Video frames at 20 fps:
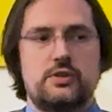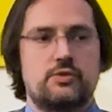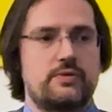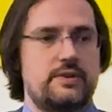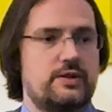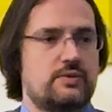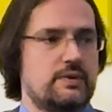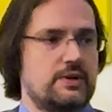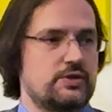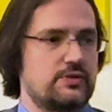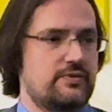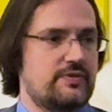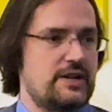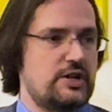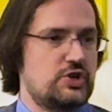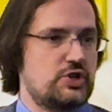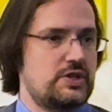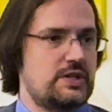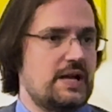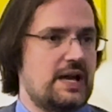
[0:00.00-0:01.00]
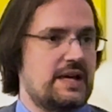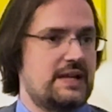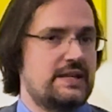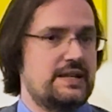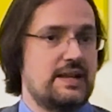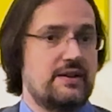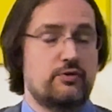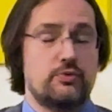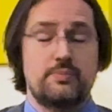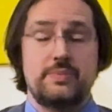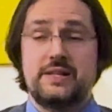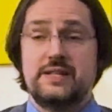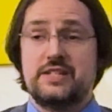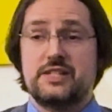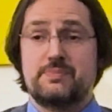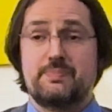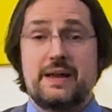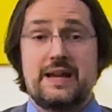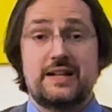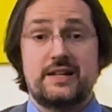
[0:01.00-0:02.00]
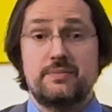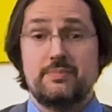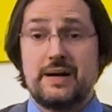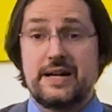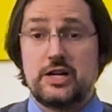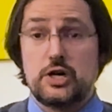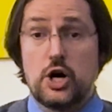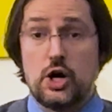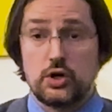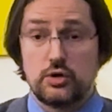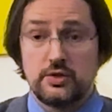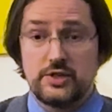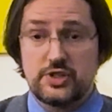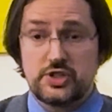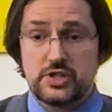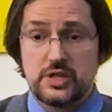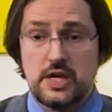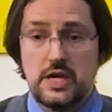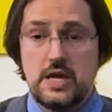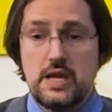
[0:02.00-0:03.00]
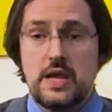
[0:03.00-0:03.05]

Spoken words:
Creek Reservation had never been disbanded by Congress.